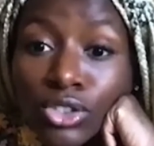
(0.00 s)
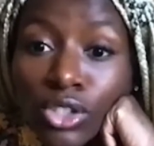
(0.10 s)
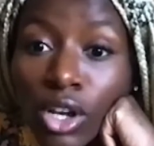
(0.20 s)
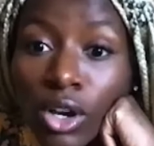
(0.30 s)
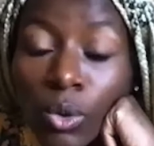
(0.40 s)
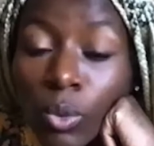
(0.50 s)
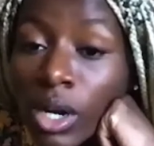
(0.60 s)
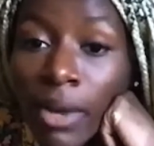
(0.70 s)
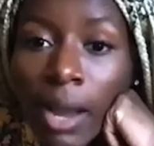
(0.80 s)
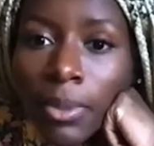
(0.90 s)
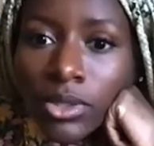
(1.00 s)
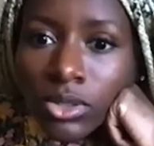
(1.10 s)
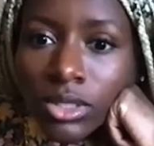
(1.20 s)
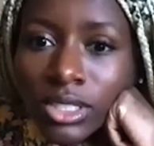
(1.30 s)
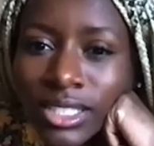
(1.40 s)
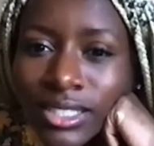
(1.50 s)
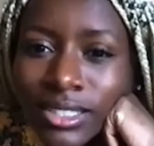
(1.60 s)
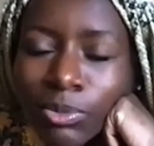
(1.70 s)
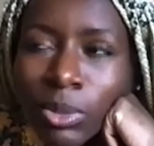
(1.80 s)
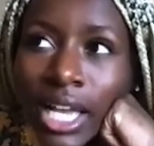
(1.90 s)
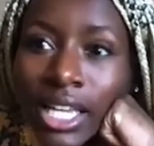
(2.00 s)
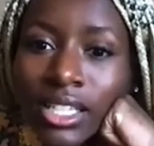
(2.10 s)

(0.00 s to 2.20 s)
so where are my opportunities? But like,